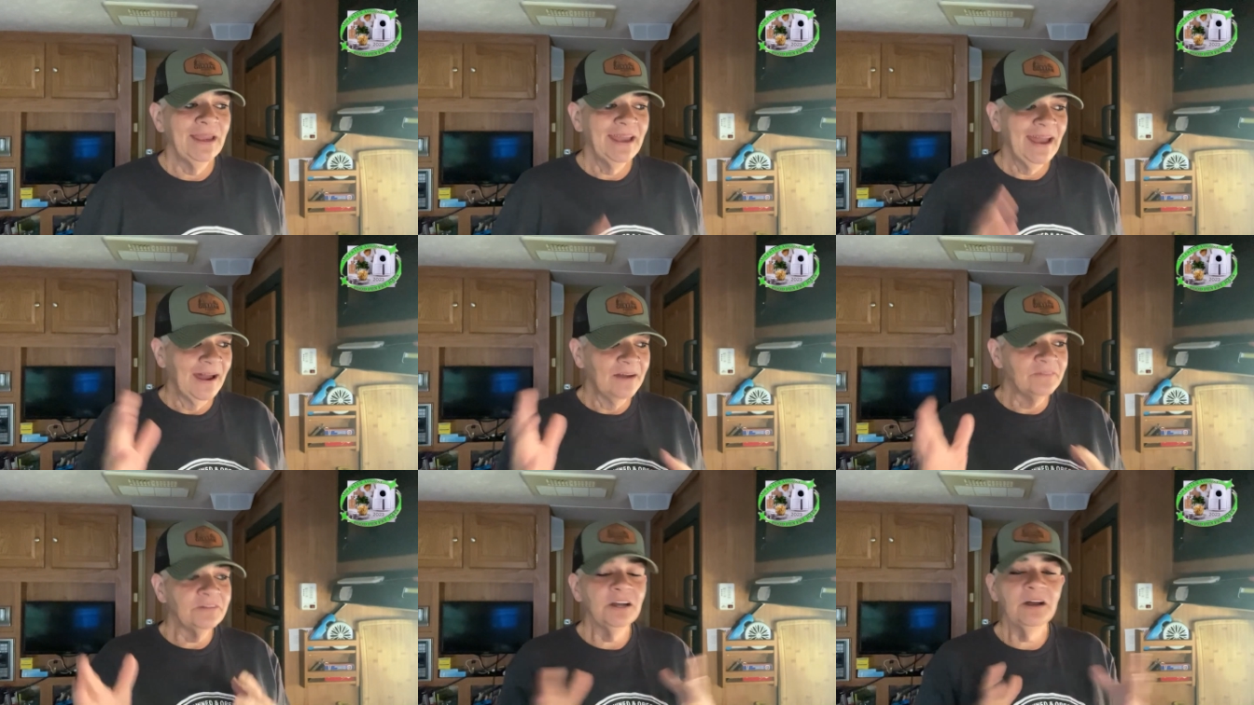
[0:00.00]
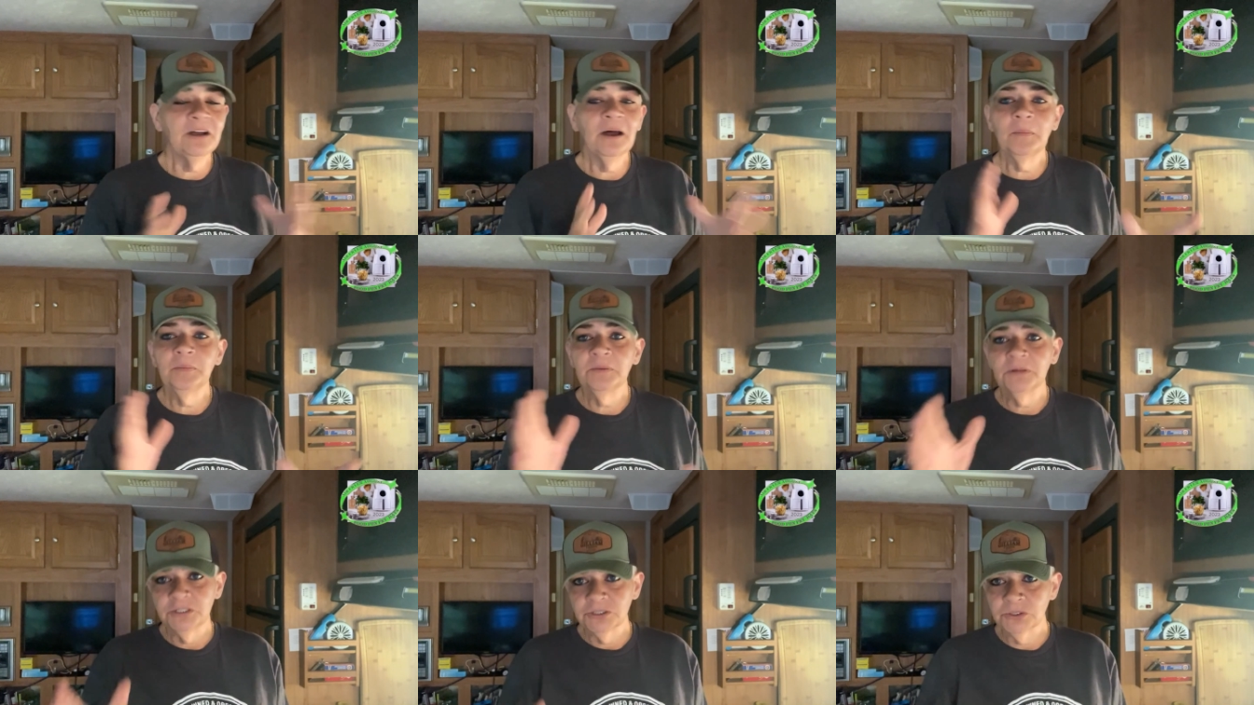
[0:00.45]
have a
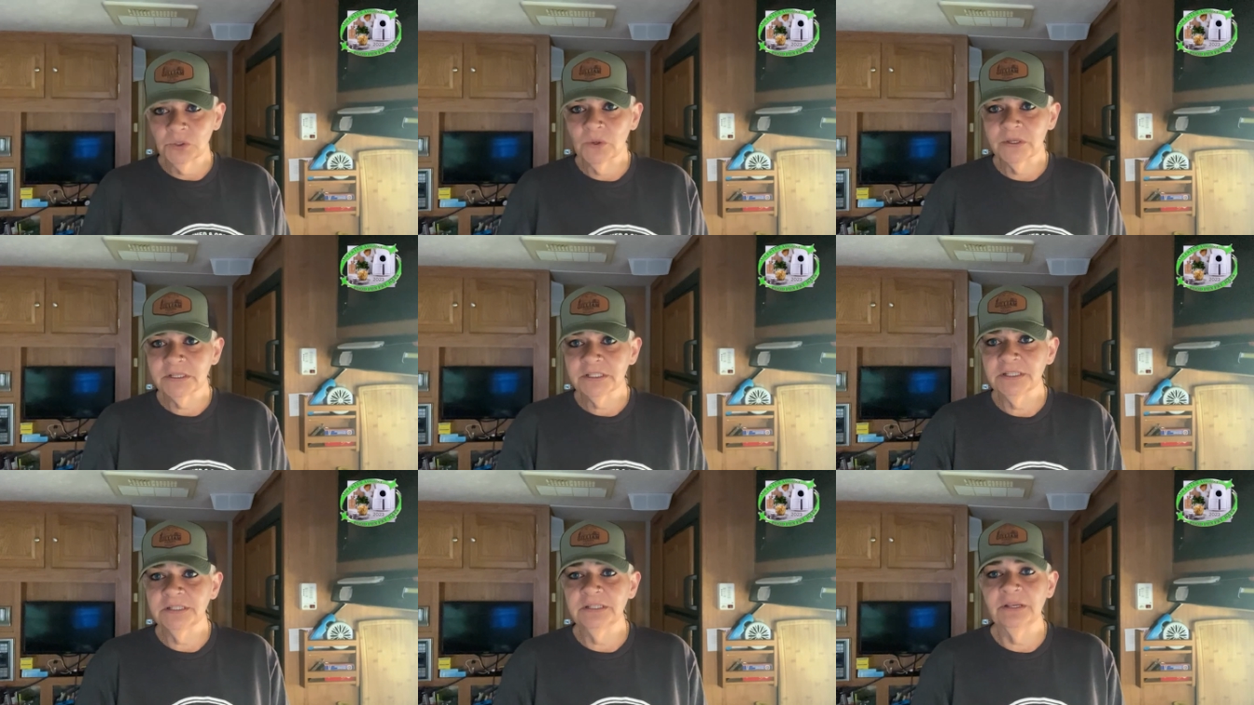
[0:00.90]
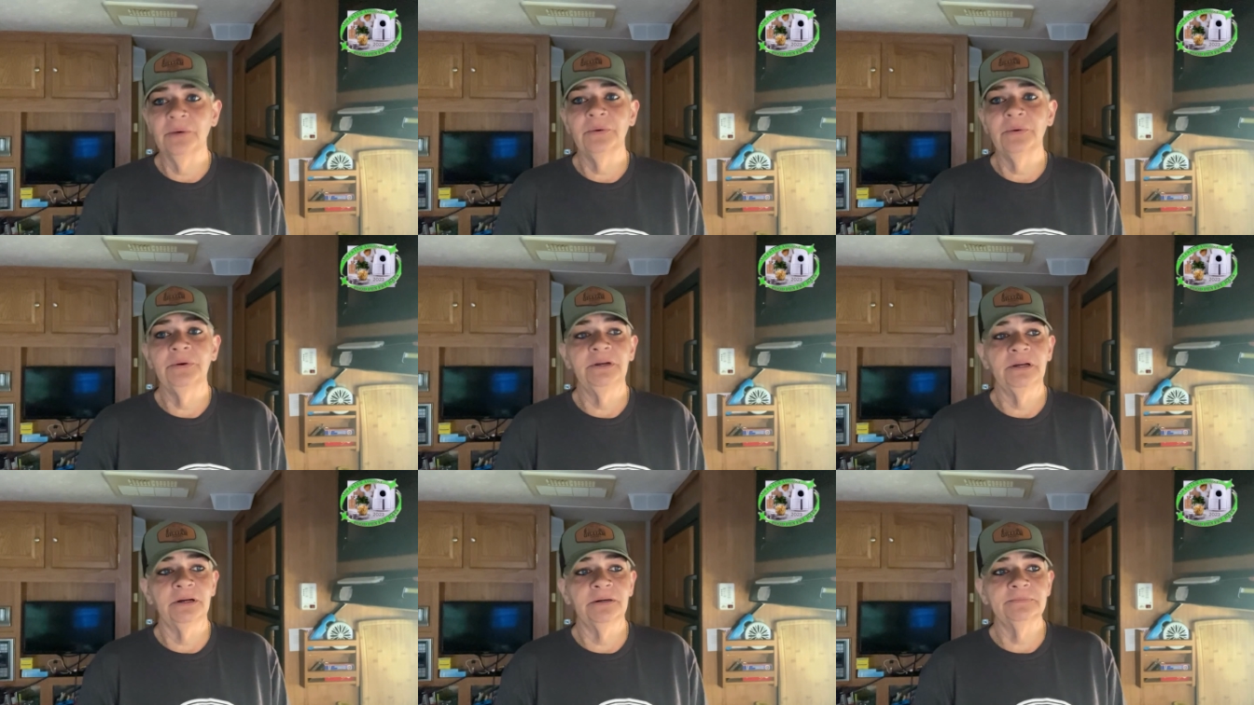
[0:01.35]
couple of choices going
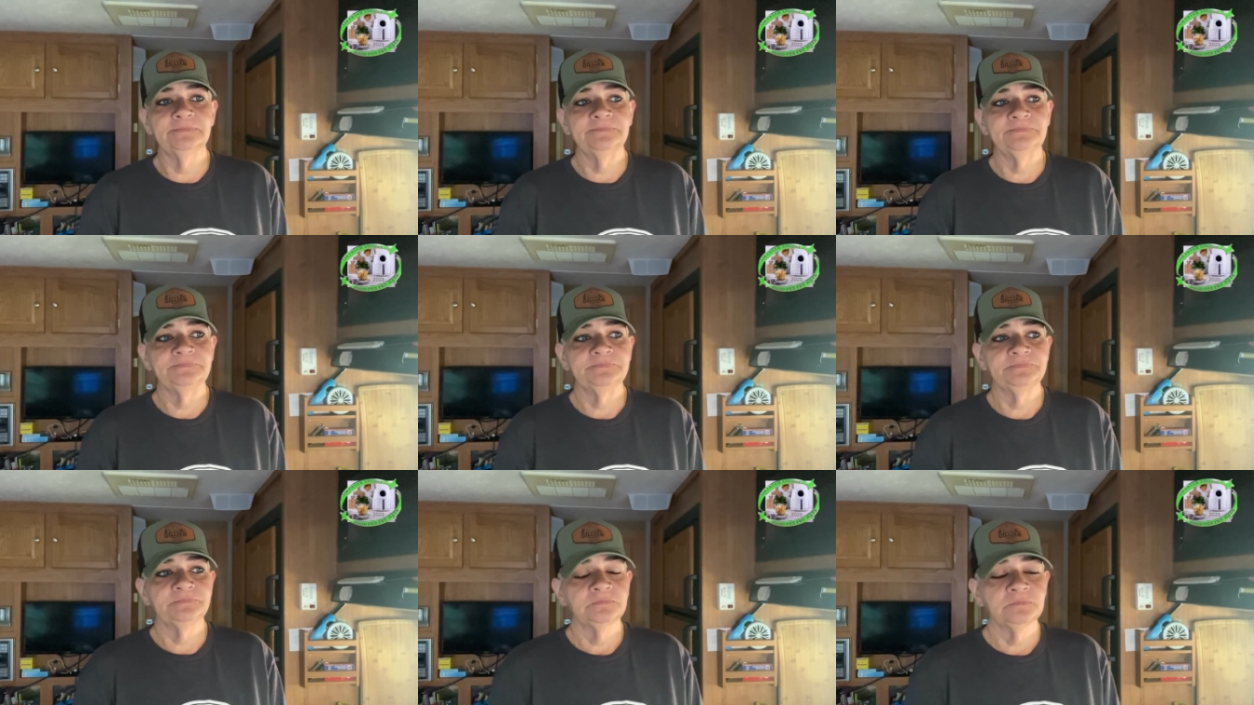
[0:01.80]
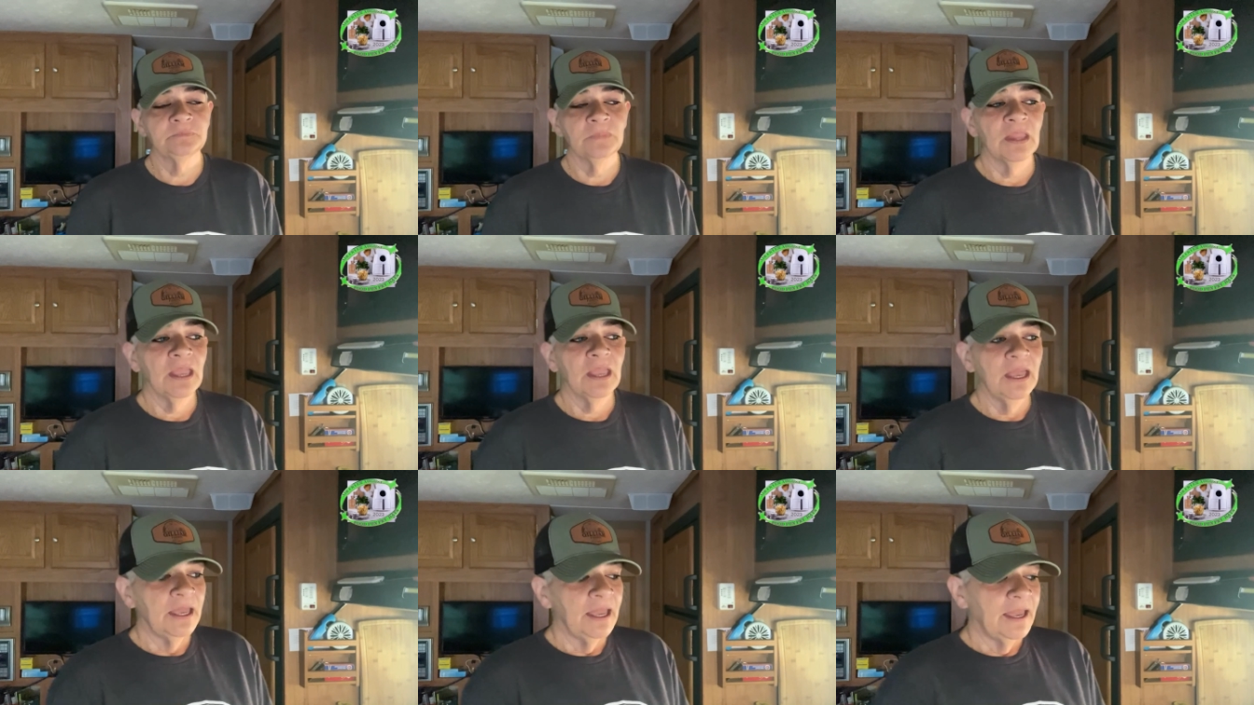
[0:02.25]
on.
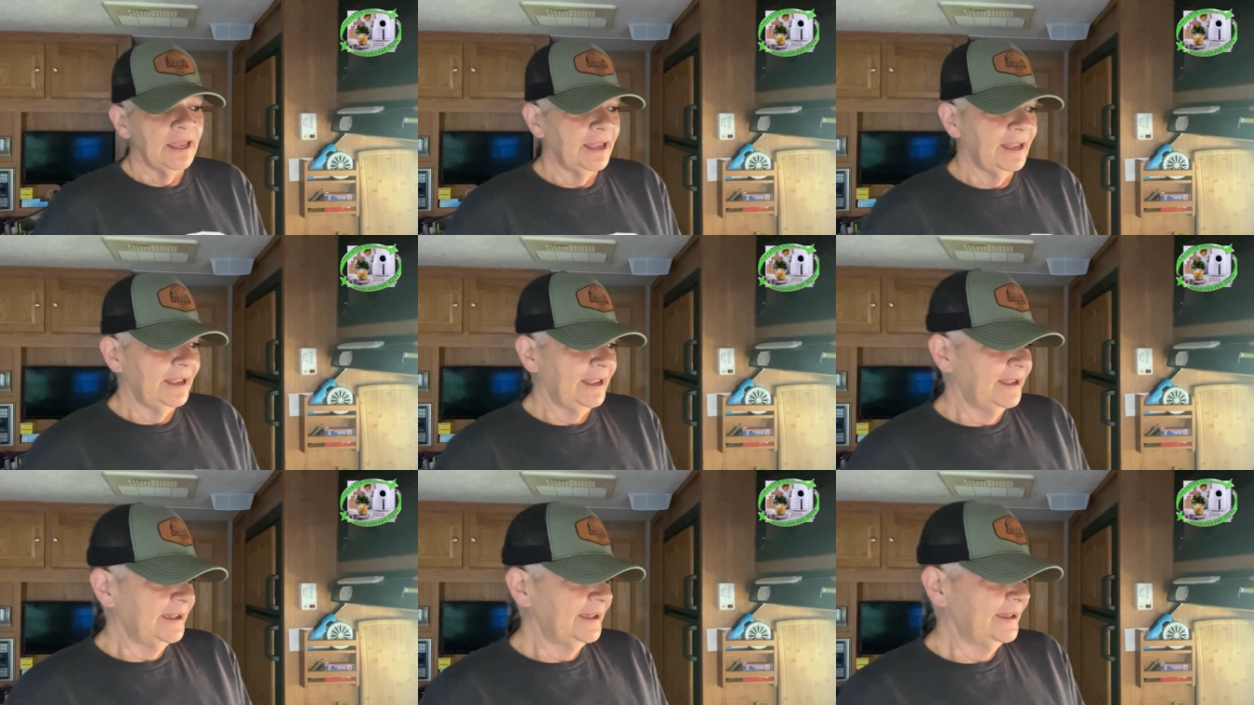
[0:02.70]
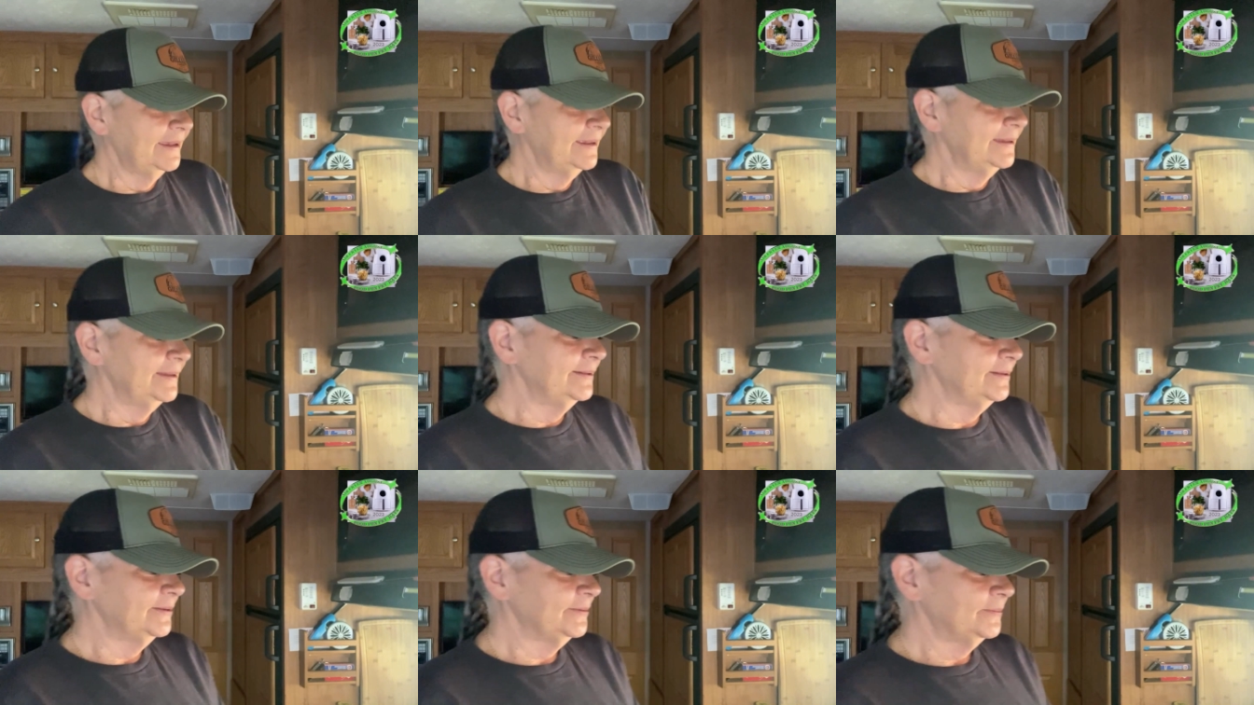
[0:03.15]

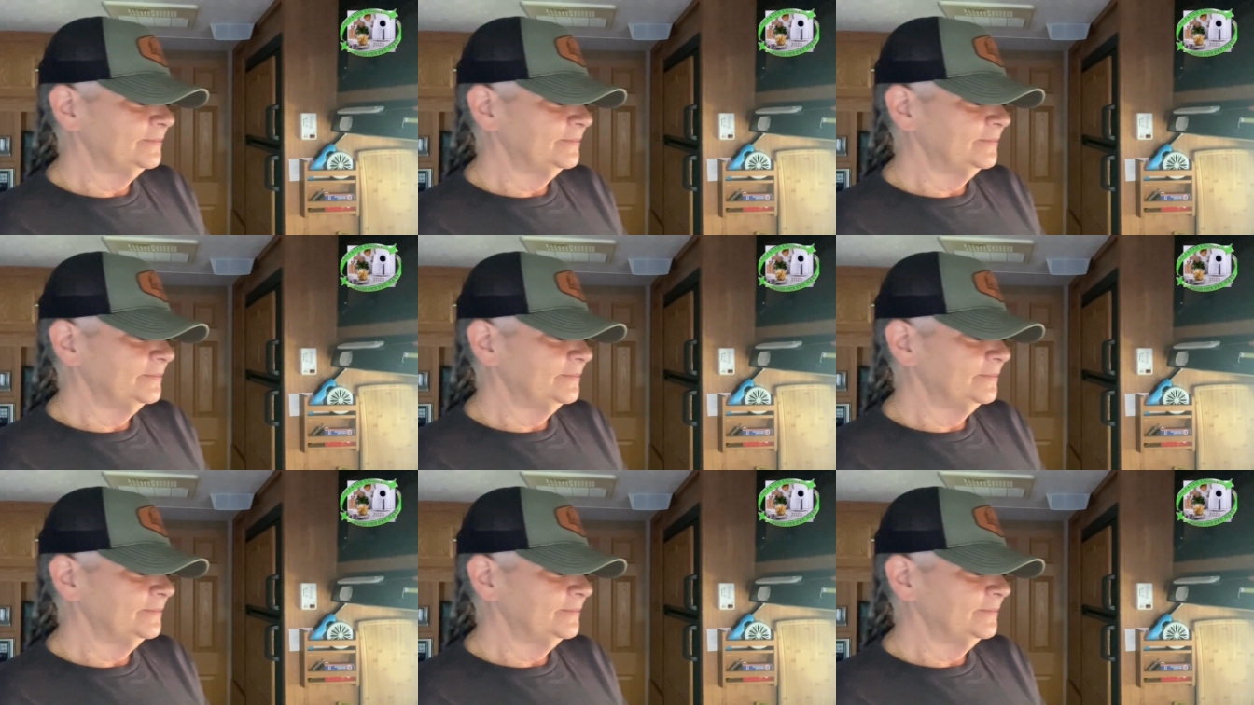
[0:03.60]
And